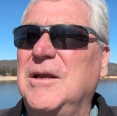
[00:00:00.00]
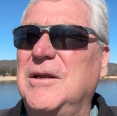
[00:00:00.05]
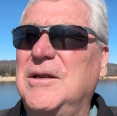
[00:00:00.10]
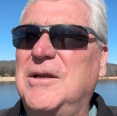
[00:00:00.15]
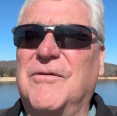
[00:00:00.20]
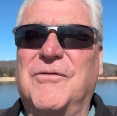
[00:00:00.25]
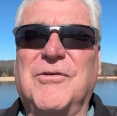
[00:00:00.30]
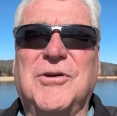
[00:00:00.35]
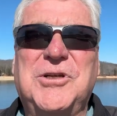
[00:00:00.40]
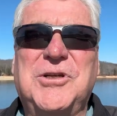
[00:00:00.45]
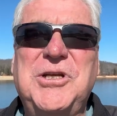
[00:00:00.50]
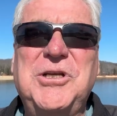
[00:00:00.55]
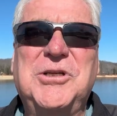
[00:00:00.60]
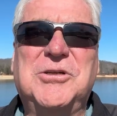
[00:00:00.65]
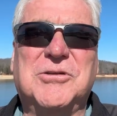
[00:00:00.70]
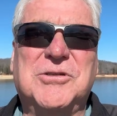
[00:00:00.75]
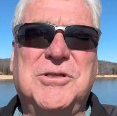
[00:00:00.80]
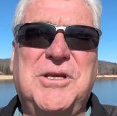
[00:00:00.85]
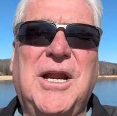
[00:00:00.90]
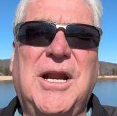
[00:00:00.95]
different
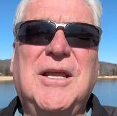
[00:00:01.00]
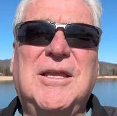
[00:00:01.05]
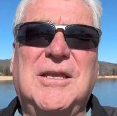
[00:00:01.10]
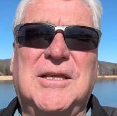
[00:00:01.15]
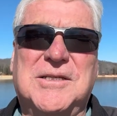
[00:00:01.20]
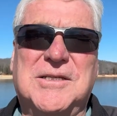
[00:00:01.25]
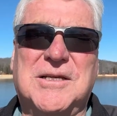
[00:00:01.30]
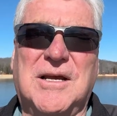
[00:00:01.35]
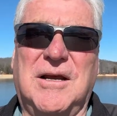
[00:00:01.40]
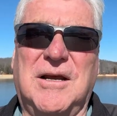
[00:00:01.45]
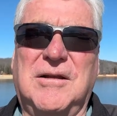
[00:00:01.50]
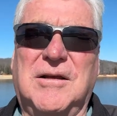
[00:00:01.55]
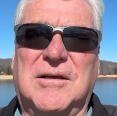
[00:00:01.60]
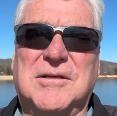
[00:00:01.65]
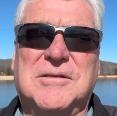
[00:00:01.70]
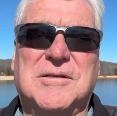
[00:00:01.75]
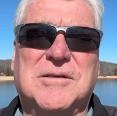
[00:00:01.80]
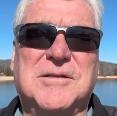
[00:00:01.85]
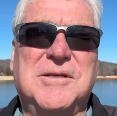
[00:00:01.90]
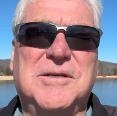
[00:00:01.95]
teachers get into side
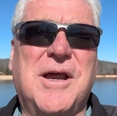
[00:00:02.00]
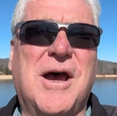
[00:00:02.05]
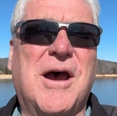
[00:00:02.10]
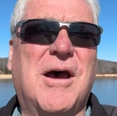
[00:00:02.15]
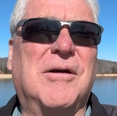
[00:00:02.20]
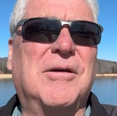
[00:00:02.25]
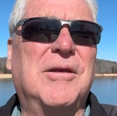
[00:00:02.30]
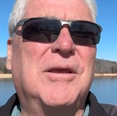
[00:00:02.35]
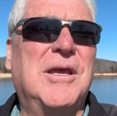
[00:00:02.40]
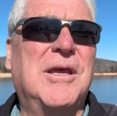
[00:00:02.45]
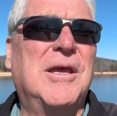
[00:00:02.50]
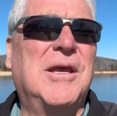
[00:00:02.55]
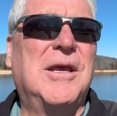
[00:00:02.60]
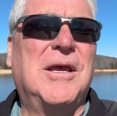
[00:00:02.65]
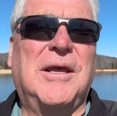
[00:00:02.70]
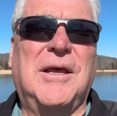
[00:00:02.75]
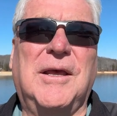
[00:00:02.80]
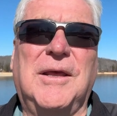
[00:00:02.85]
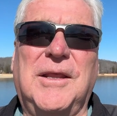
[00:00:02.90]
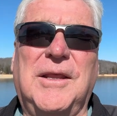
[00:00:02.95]
hustles. Now,
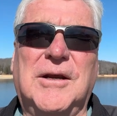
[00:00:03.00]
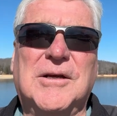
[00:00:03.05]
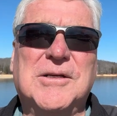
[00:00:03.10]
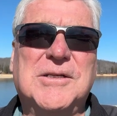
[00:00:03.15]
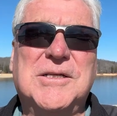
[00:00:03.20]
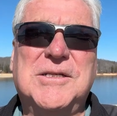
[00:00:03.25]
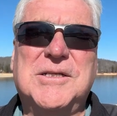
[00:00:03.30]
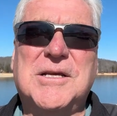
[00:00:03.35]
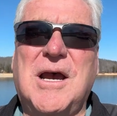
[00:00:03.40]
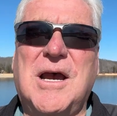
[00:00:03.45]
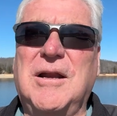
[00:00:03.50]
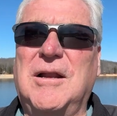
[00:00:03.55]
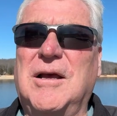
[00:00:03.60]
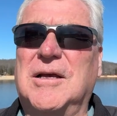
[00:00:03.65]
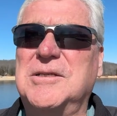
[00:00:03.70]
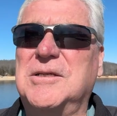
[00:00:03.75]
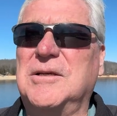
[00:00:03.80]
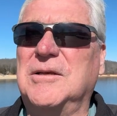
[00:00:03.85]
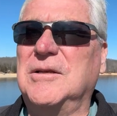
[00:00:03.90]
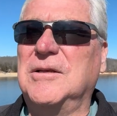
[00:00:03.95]
there's a side
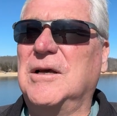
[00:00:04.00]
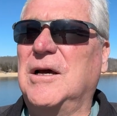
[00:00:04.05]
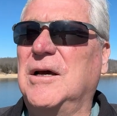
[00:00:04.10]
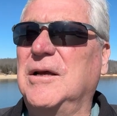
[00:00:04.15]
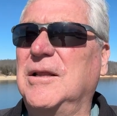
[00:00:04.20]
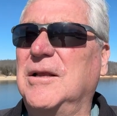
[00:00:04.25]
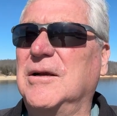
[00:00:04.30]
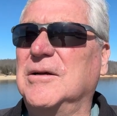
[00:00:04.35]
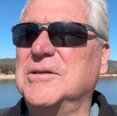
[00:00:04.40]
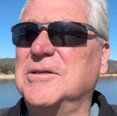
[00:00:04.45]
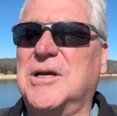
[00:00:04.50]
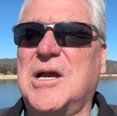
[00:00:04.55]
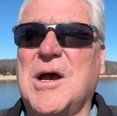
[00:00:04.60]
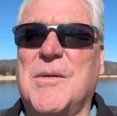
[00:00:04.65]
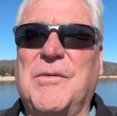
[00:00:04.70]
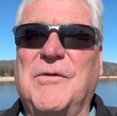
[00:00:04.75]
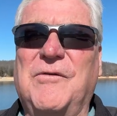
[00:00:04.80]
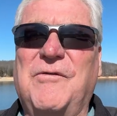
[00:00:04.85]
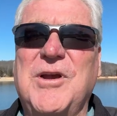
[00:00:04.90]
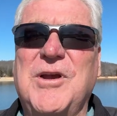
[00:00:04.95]
hustle. There's a
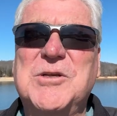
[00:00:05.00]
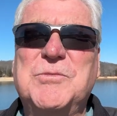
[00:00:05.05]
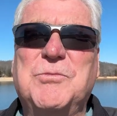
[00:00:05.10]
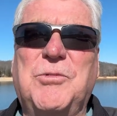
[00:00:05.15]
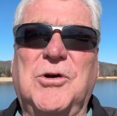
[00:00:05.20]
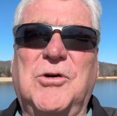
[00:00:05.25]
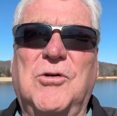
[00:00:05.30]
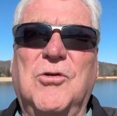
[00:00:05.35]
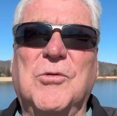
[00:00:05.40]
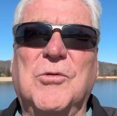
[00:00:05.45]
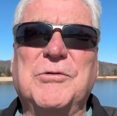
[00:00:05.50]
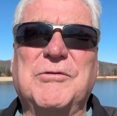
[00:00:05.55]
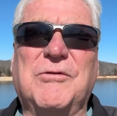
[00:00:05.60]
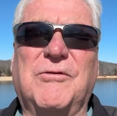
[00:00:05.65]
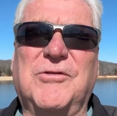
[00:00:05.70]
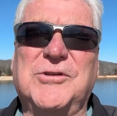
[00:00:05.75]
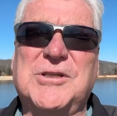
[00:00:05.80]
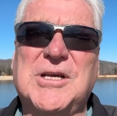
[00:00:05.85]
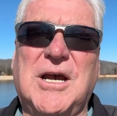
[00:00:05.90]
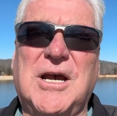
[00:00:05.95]
couple of Facebook groups for
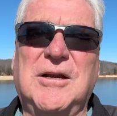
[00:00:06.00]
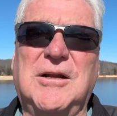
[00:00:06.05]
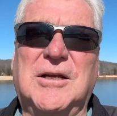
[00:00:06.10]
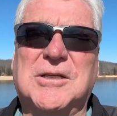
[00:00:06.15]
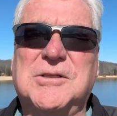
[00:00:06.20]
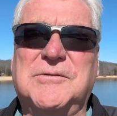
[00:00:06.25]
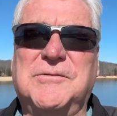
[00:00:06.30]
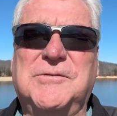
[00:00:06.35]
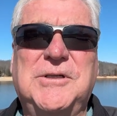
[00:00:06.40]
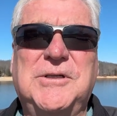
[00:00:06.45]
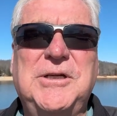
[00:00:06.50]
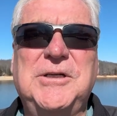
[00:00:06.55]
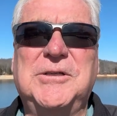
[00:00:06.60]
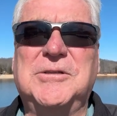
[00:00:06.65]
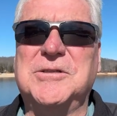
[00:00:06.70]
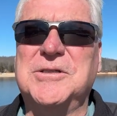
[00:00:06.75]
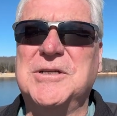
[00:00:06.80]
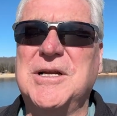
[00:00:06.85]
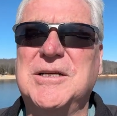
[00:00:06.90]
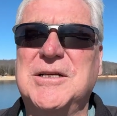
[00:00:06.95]
side hustle for
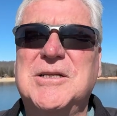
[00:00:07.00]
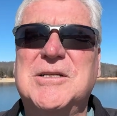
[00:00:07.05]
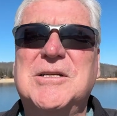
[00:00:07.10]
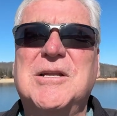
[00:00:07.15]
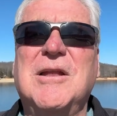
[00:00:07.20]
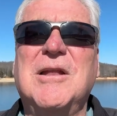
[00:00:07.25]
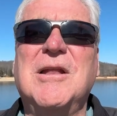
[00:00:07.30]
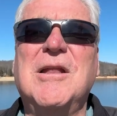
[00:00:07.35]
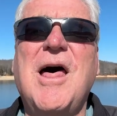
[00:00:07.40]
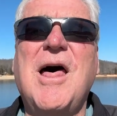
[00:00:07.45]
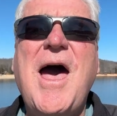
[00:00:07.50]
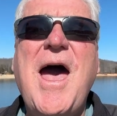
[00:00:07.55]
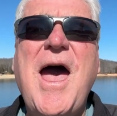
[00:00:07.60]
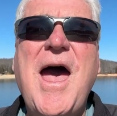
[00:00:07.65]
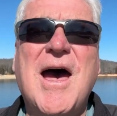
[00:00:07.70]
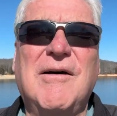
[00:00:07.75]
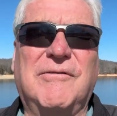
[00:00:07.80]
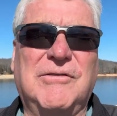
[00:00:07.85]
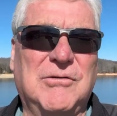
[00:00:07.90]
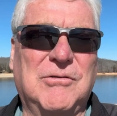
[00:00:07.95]
teachers. I just
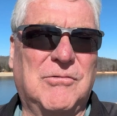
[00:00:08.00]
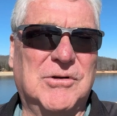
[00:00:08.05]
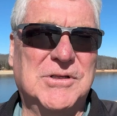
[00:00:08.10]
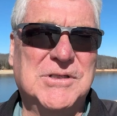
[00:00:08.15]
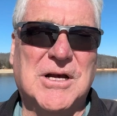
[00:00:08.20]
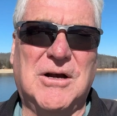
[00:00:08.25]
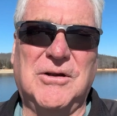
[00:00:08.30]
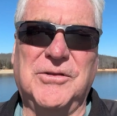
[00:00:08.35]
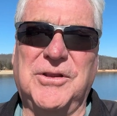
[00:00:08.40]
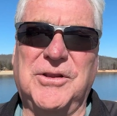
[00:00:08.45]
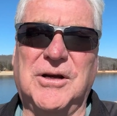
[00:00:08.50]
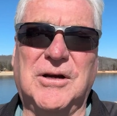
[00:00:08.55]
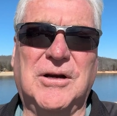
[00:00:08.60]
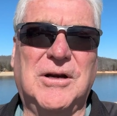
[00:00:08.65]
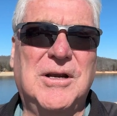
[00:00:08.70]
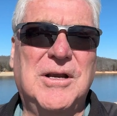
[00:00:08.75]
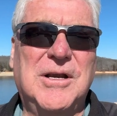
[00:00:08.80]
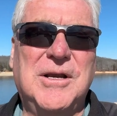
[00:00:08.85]
laugh at what's out there.